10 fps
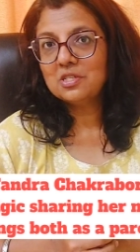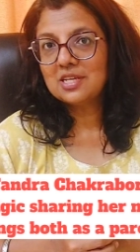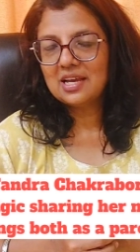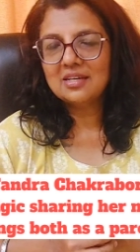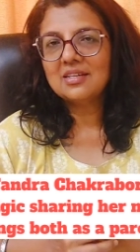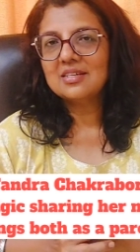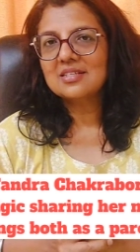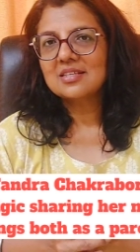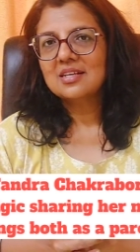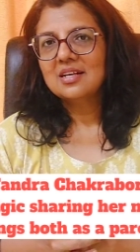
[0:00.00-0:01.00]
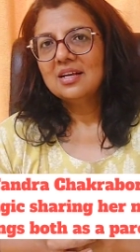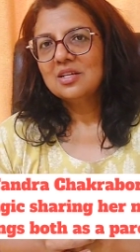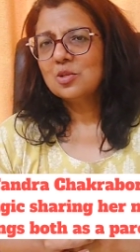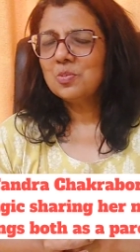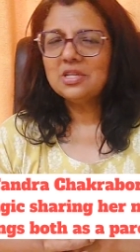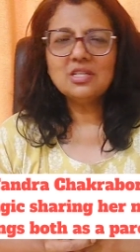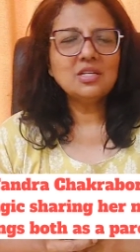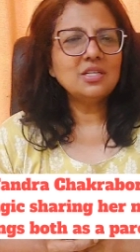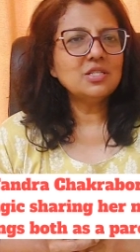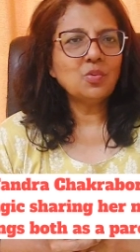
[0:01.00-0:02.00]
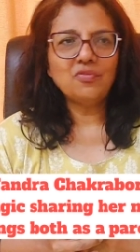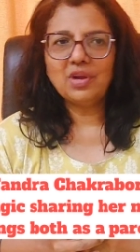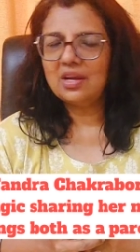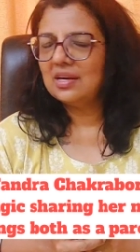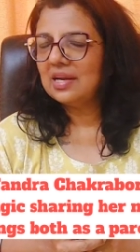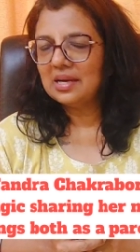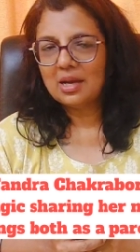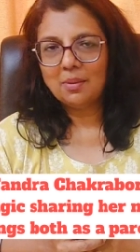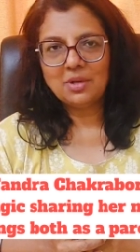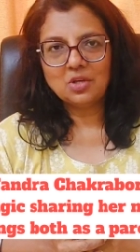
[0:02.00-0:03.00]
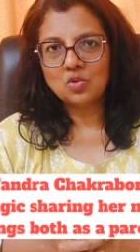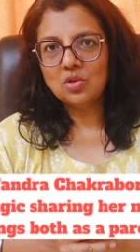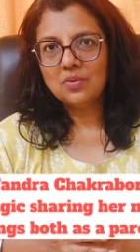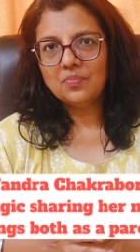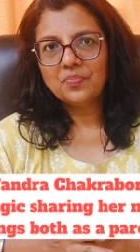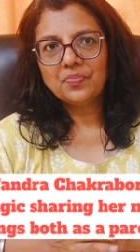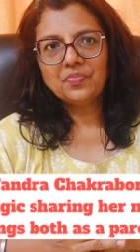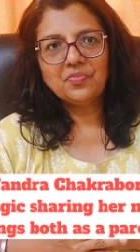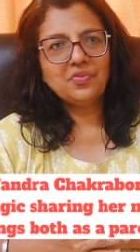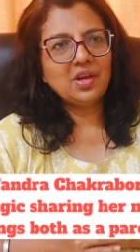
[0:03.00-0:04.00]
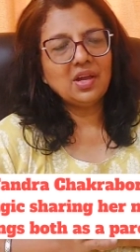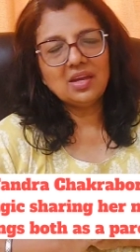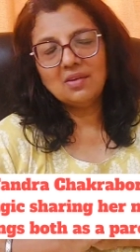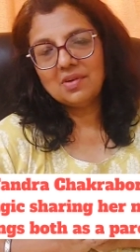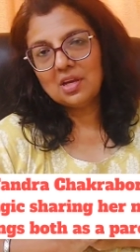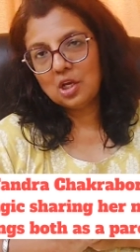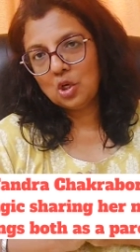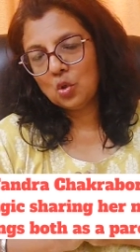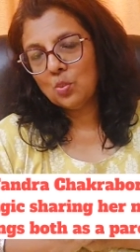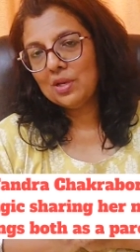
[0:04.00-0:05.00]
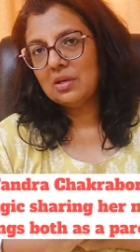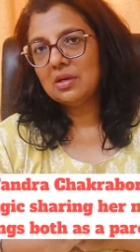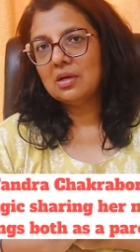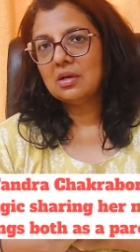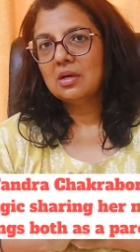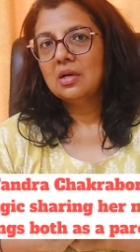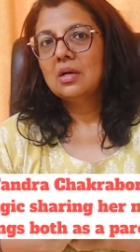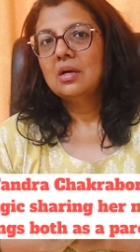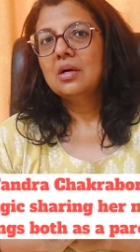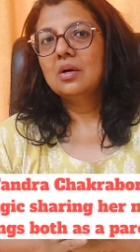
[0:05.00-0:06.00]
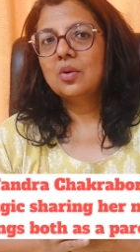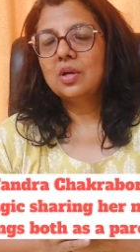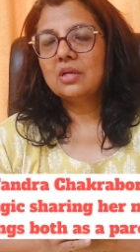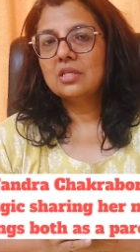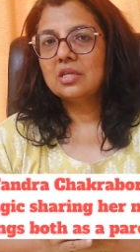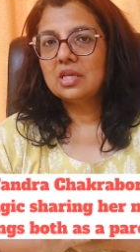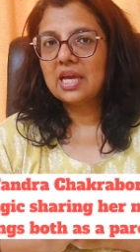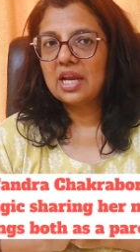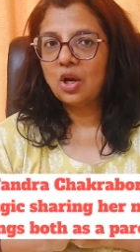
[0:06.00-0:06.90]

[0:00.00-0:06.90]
personalities. So PTA is a very dynamic tool, very, very human oriented,